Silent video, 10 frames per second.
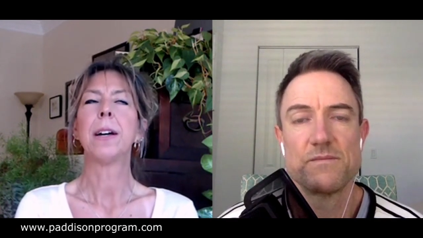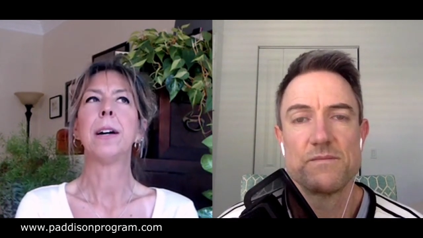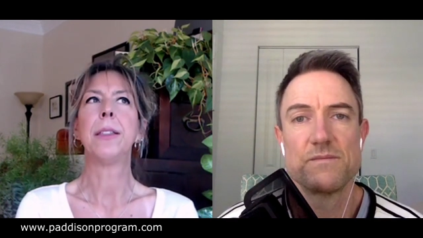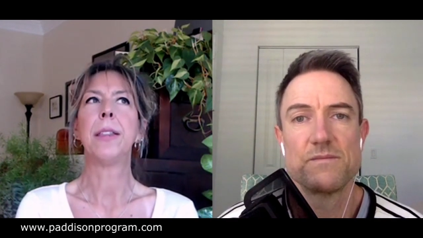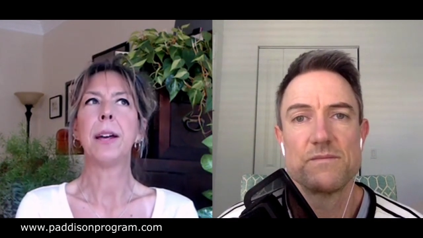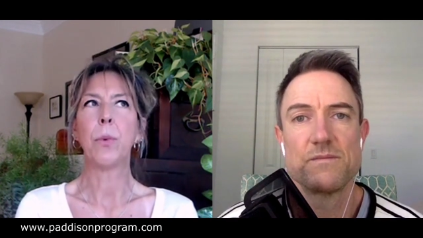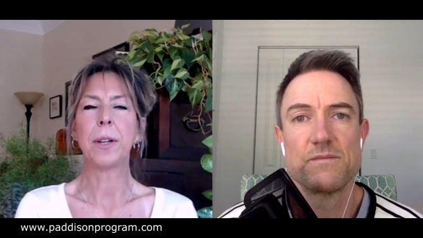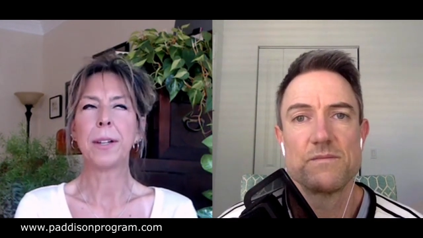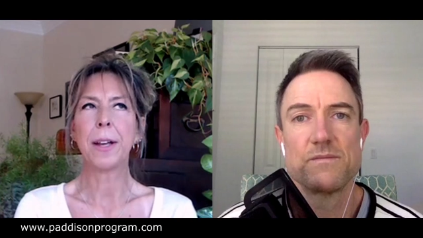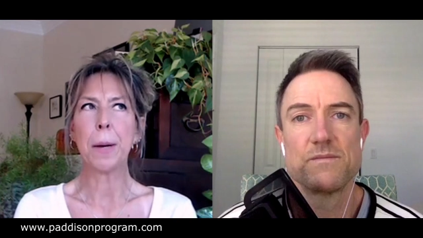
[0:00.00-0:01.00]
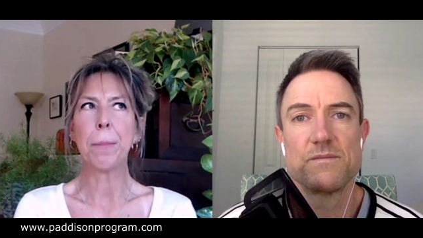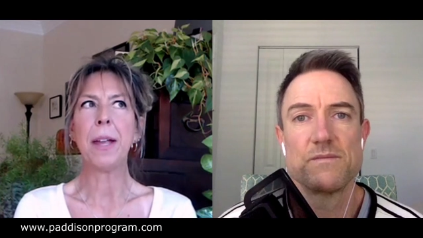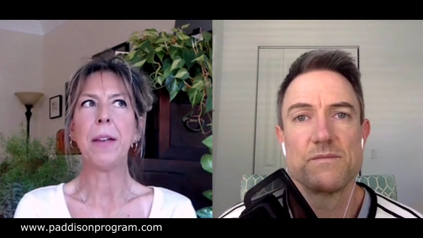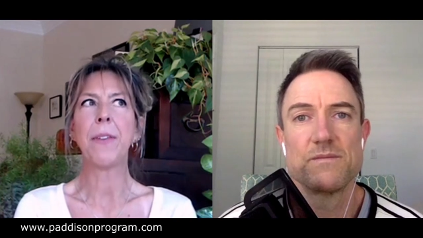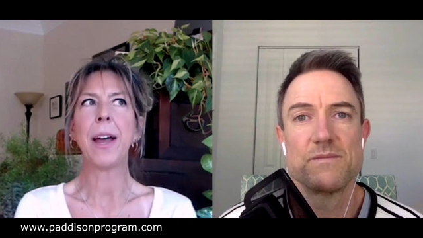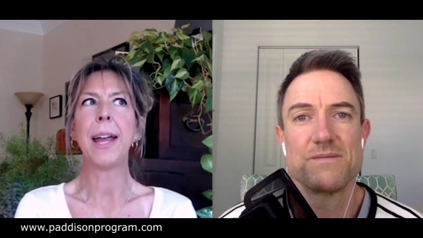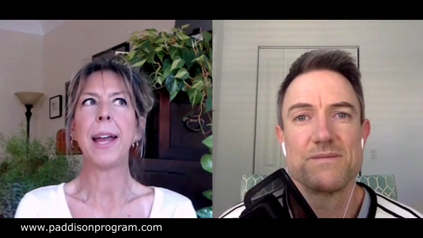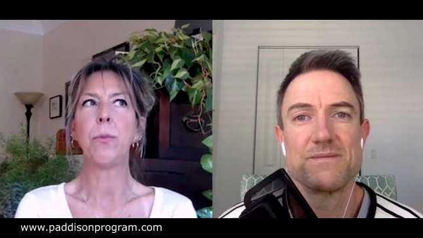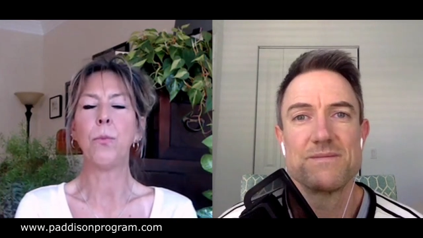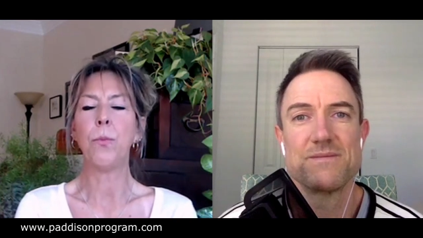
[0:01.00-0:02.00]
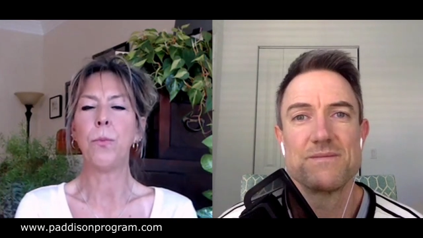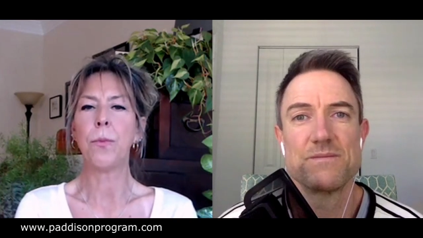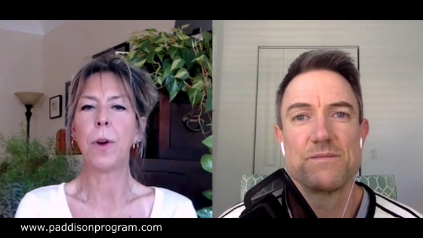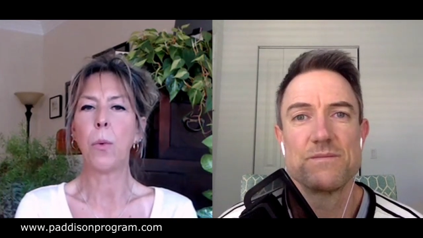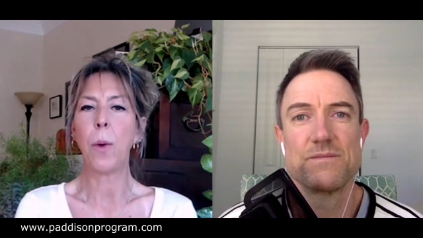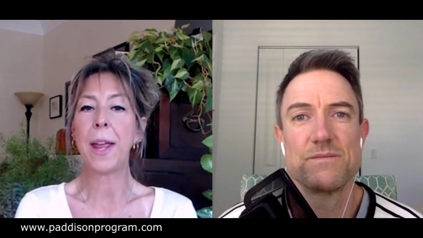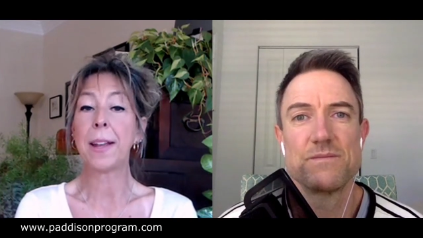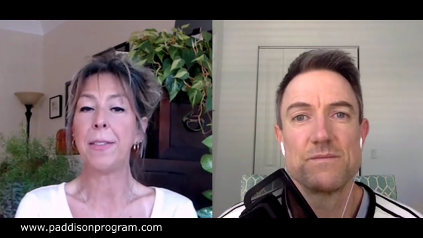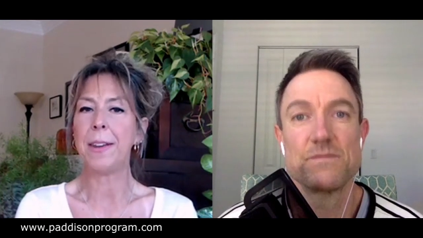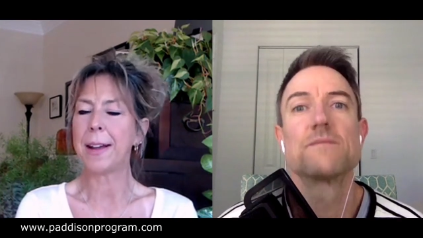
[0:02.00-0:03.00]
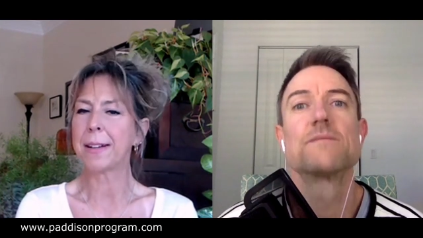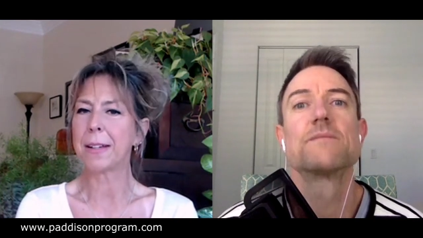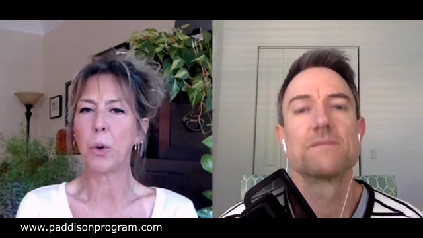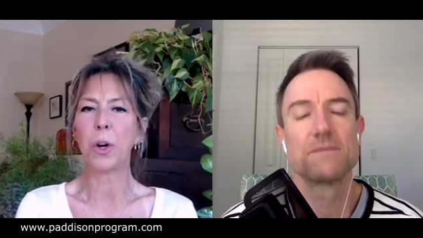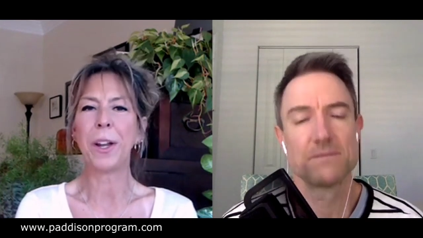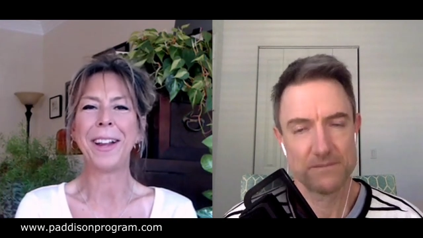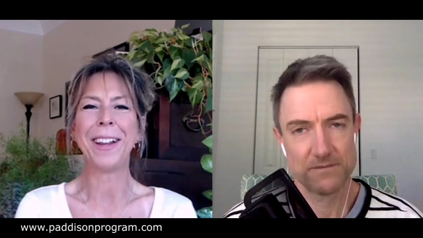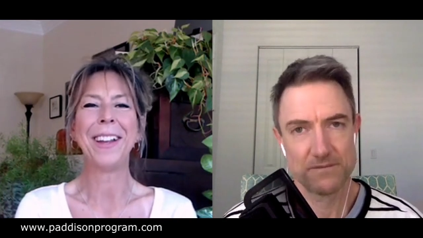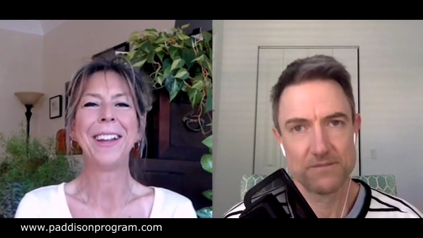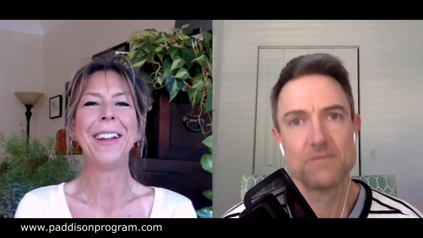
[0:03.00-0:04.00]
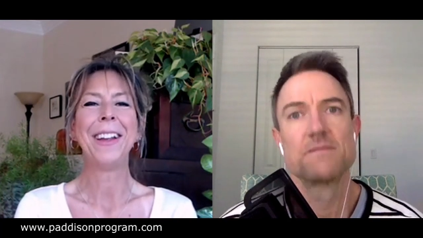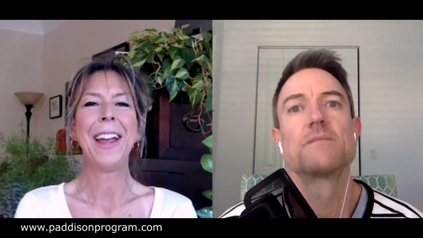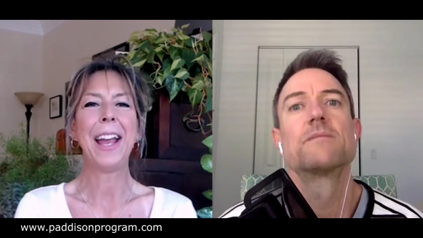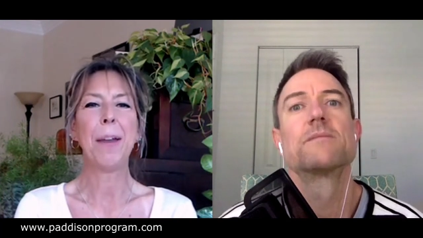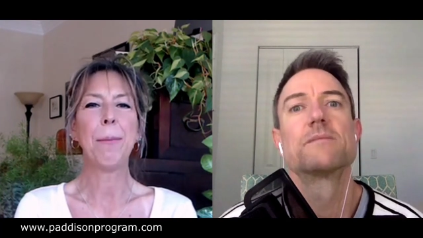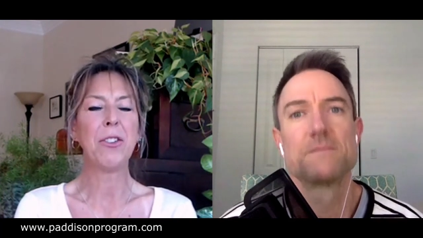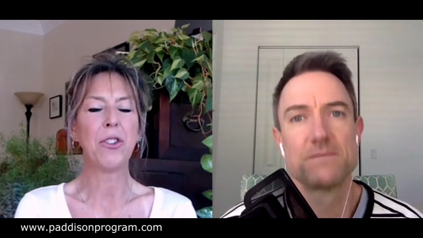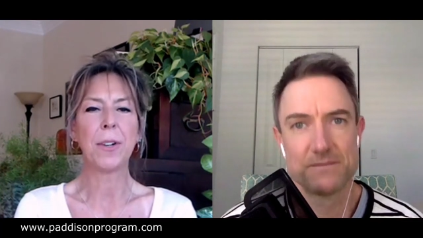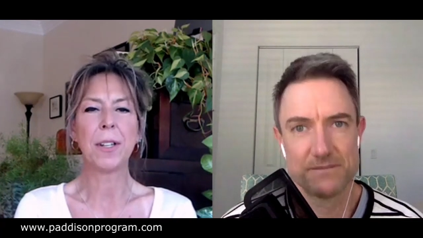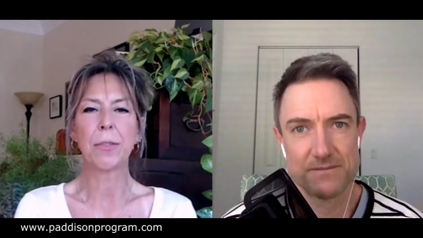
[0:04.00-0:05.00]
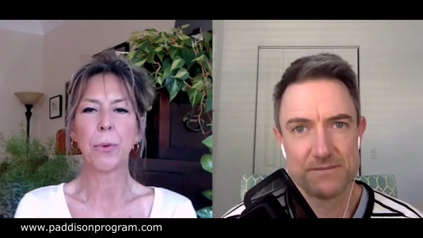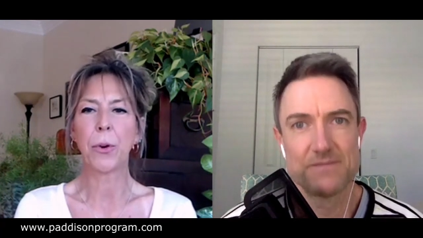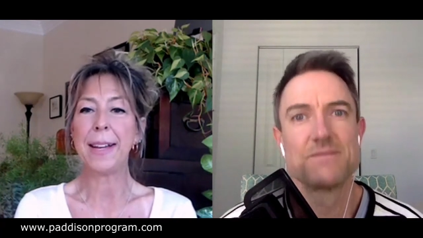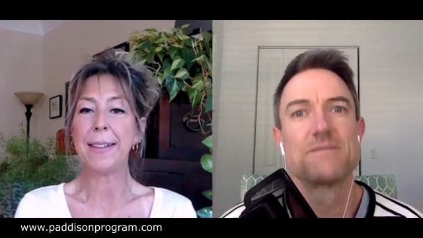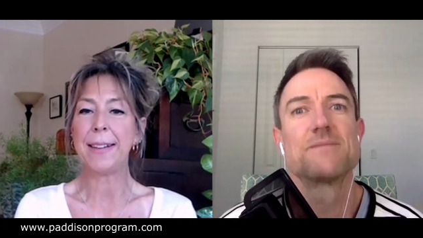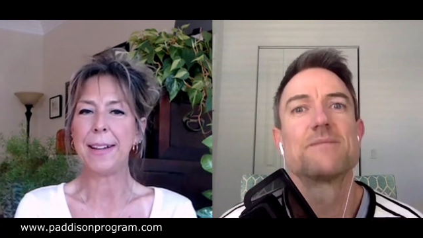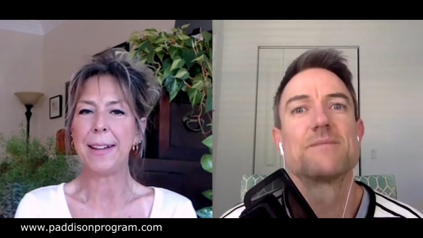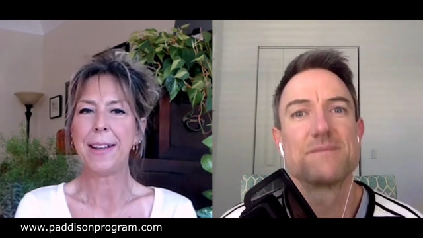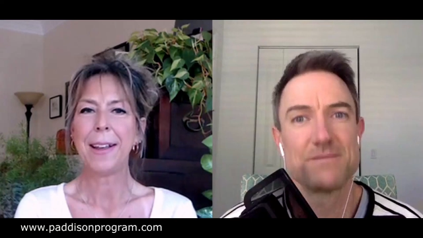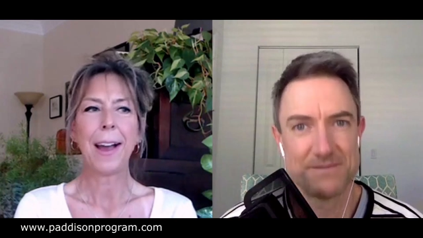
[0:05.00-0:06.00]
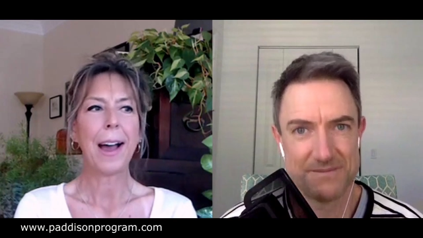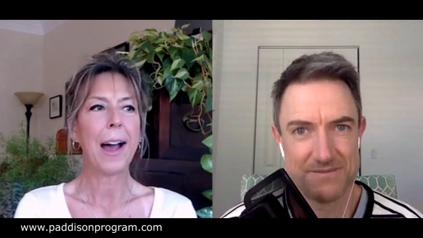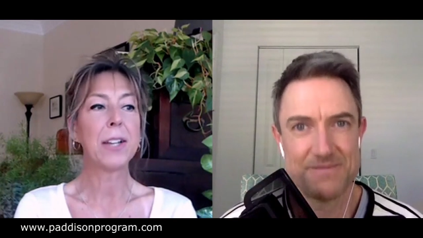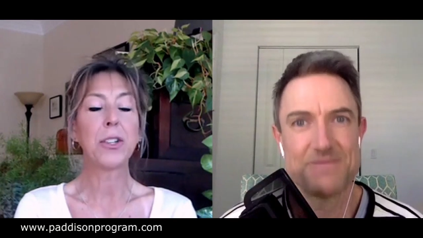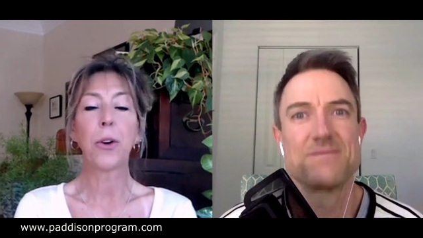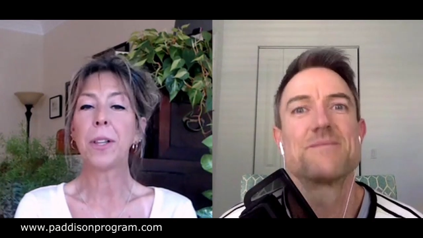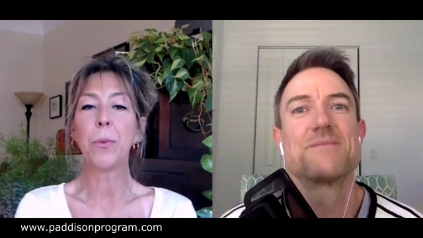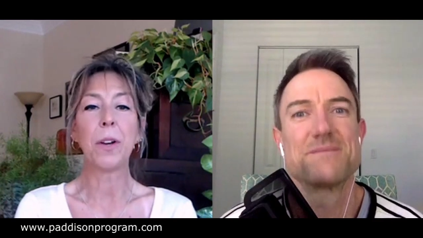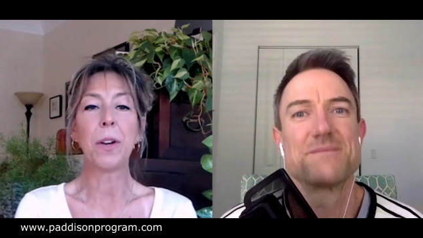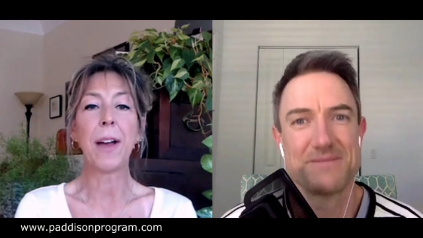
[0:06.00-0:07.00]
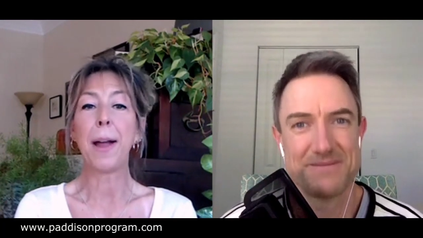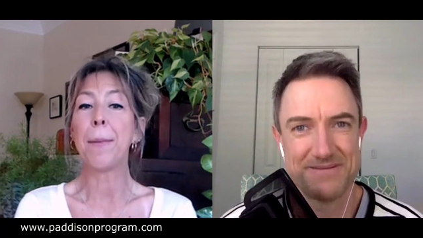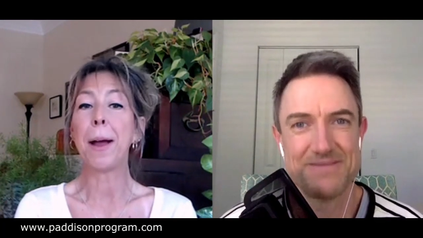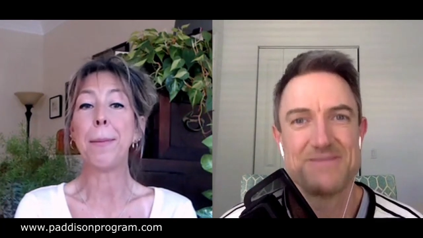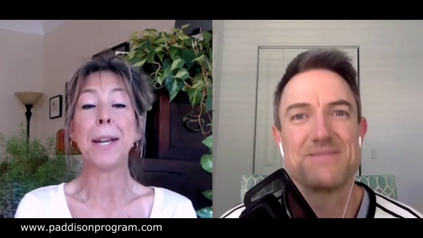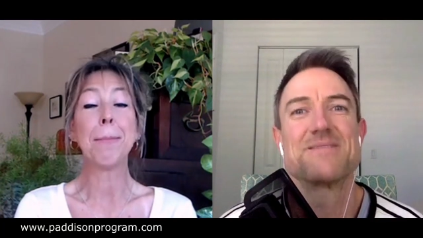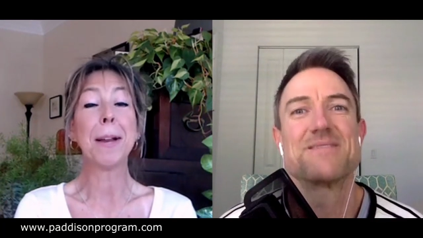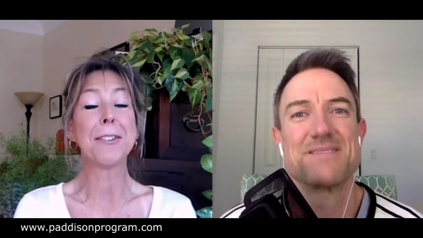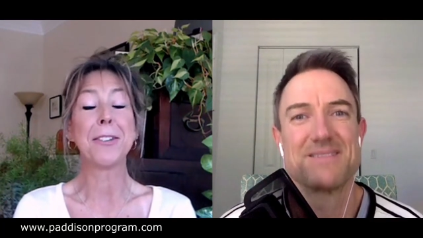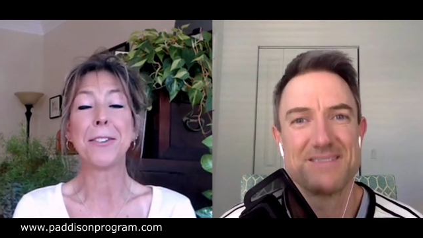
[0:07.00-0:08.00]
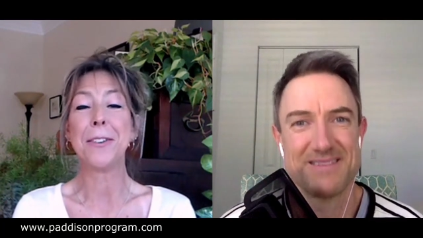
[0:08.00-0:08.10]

Speaker 1: uh, that one cup, if I had awakened the next morning and my joints were crazy, I totally would have. I, I mean, I'm not.